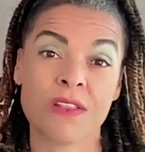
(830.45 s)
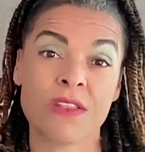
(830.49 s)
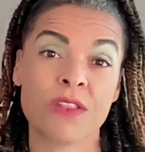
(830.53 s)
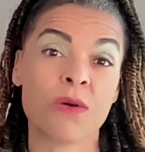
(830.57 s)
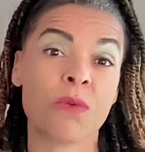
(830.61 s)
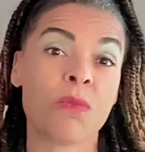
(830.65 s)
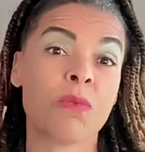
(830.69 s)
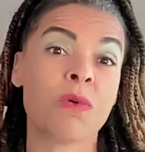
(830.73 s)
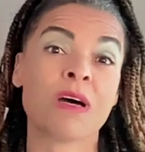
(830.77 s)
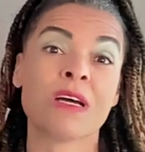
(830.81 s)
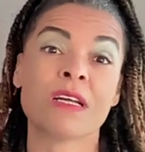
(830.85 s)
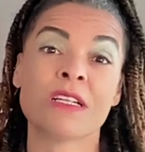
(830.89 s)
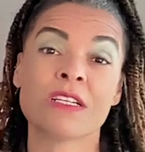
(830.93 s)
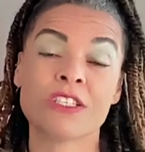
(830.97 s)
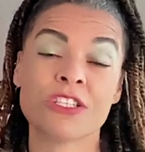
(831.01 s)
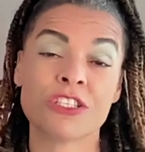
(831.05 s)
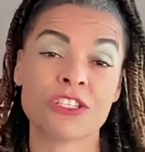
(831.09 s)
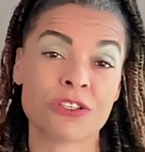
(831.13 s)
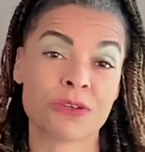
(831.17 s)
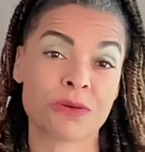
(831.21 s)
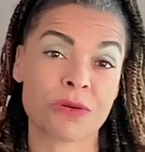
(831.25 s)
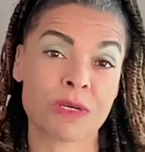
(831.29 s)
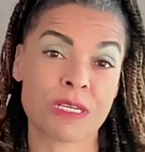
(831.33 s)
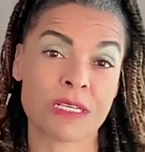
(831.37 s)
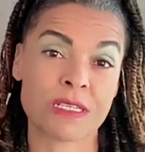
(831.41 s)
The one
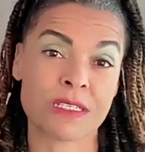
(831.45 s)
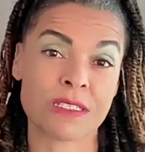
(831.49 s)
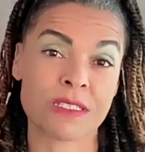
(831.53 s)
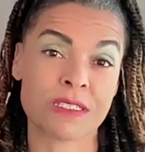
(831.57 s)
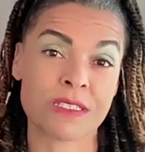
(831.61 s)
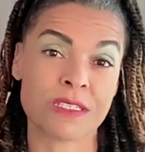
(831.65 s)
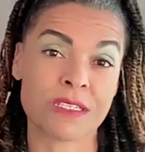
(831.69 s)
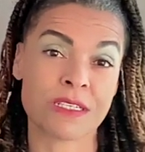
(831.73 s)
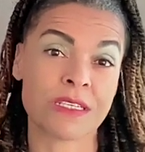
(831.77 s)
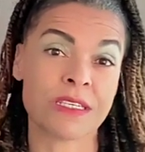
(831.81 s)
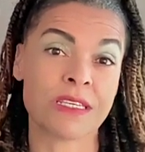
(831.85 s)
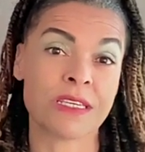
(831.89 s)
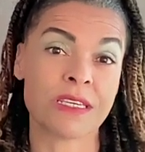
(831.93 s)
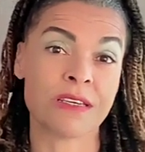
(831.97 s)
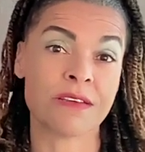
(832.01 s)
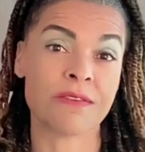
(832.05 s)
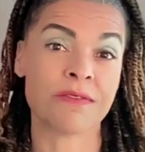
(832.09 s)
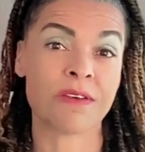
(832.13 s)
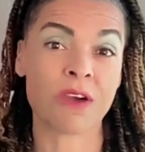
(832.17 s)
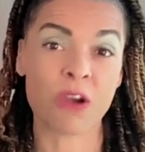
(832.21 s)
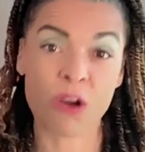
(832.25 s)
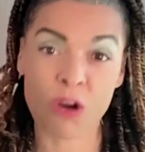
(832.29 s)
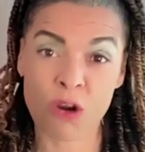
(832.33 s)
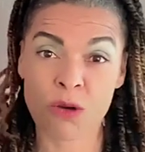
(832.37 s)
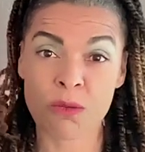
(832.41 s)
choice to
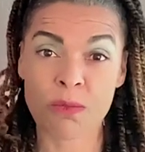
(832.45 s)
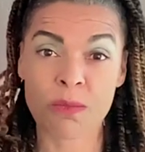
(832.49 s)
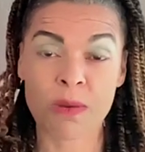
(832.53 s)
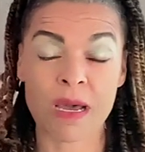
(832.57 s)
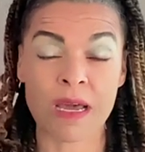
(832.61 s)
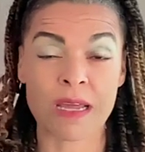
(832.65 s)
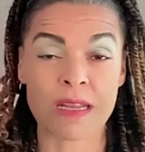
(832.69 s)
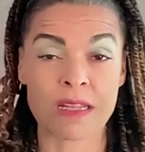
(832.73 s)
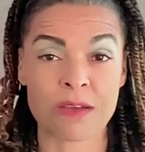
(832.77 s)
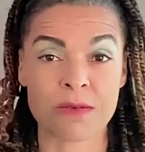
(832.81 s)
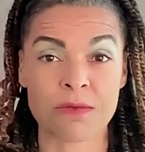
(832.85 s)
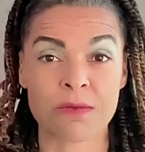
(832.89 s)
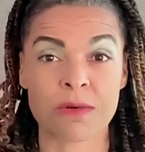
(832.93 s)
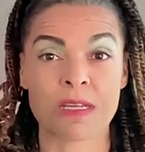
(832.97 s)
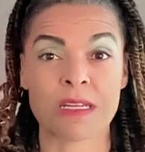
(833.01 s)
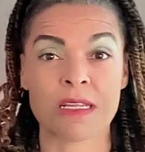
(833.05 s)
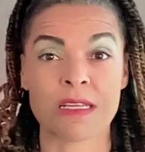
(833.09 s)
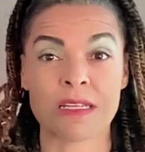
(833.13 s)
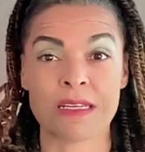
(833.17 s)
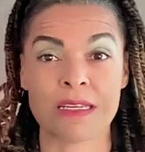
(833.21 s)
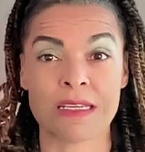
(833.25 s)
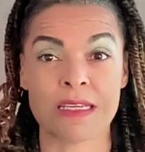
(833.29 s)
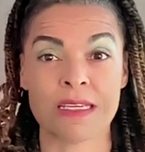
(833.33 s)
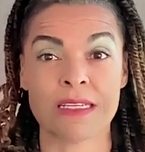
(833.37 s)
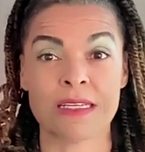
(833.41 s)
give her body what
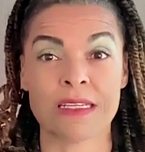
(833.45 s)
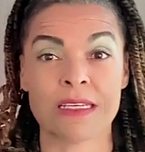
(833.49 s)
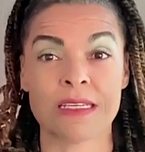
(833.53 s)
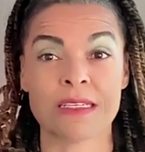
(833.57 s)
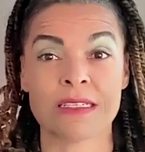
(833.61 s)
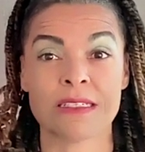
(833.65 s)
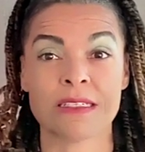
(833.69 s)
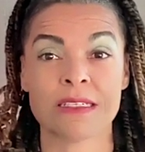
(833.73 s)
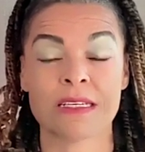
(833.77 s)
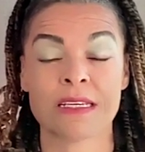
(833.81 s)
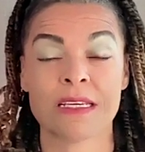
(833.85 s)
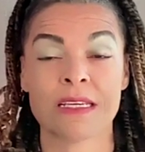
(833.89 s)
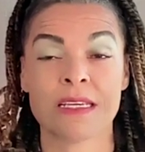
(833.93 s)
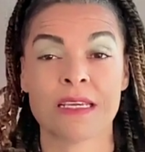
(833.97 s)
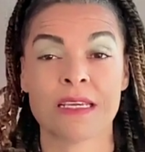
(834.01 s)
it needed